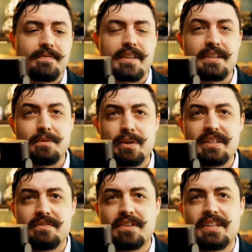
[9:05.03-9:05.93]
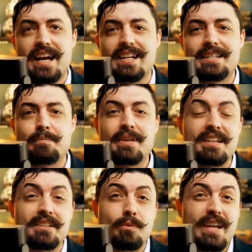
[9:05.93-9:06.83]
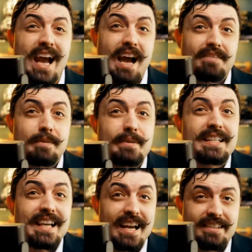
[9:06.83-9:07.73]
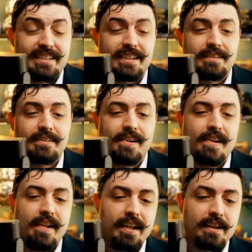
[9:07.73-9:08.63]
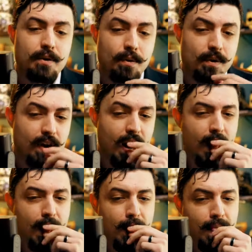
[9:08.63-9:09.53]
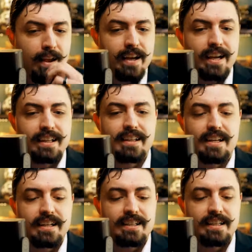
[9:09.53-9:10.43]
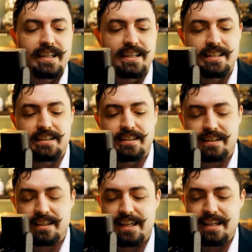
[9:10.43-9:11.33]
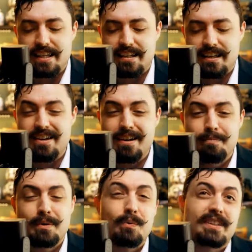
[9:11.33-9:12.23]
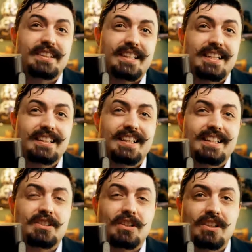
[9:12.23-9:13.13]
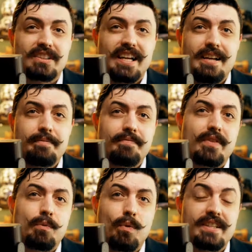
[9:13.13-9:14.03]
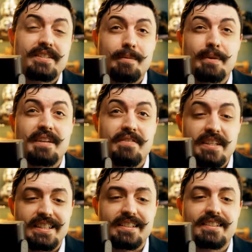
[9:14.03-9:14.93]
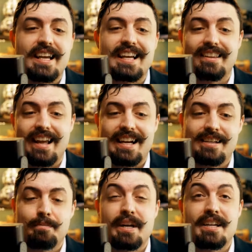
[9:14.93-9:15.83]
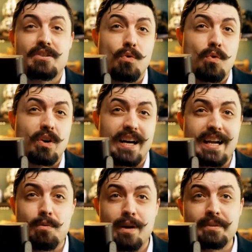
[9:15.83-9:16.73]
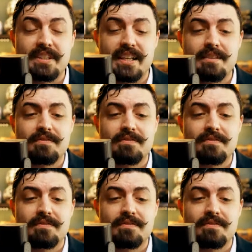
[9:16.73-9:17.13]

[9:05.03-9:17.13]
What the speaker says: And the reason for that is because we have to be testing. Your headline is the number one thing that is looked at when somebody visits a landing page or a website.